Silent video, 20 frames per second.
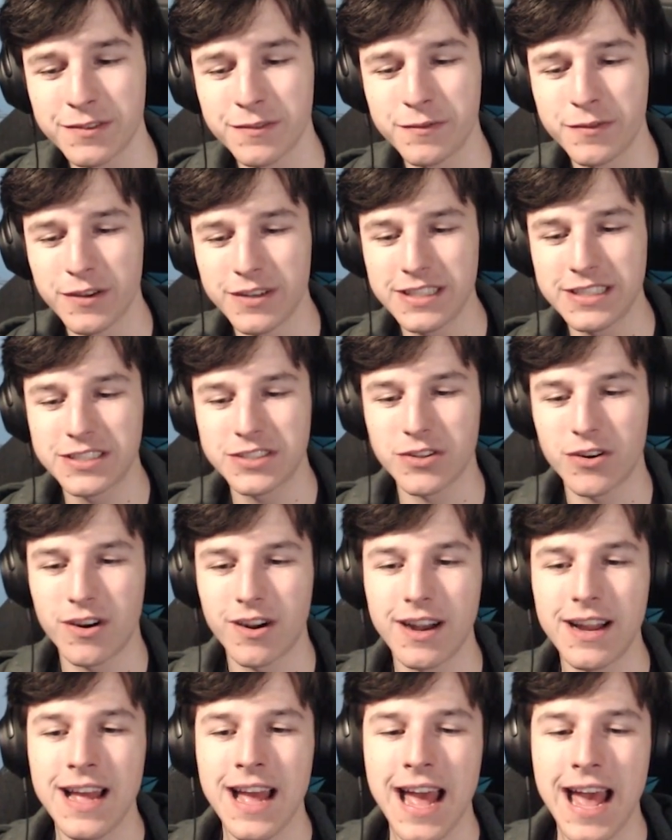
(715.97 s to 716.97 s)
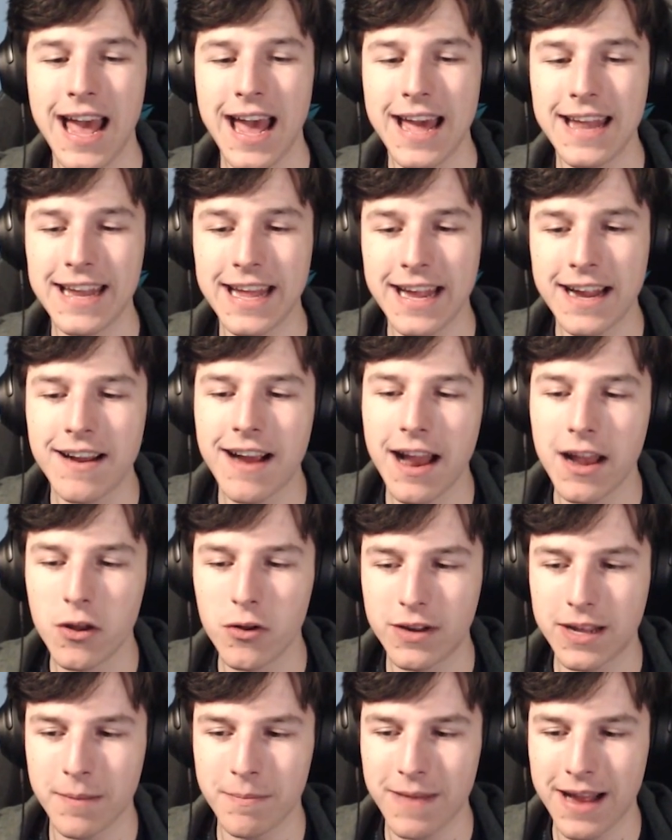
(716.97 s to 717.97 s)
Funny story. And here I
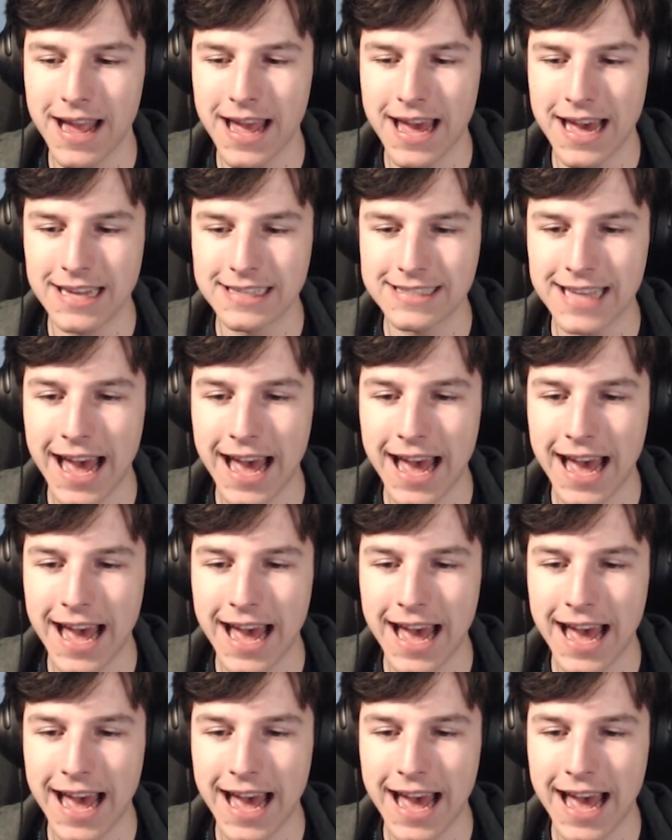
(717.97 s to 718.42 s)
look at my hand.